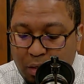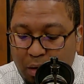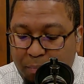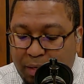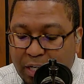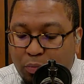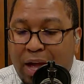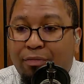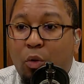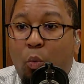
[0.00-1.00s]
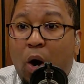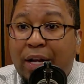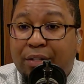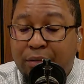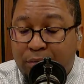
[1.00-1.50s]
Because we have the
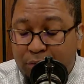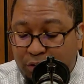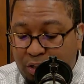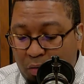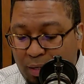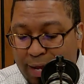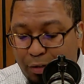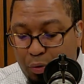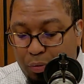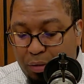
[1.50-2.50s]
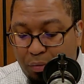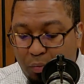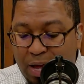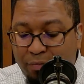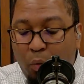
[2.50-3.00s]
what, salt and light duty. We
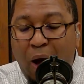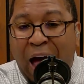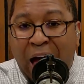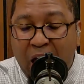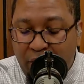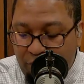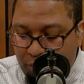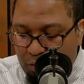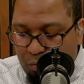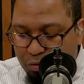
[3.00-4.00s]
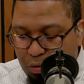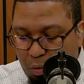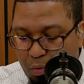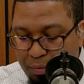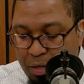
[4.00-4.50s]
have the why, for the Lord's
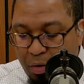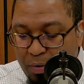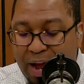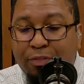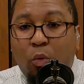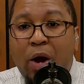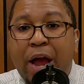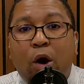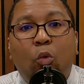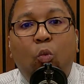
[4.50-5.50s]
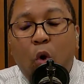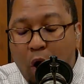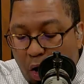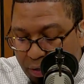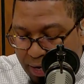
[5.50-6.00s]
glory. We have the where,
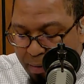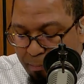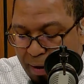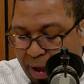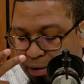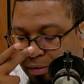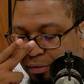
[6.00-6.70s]
world impact.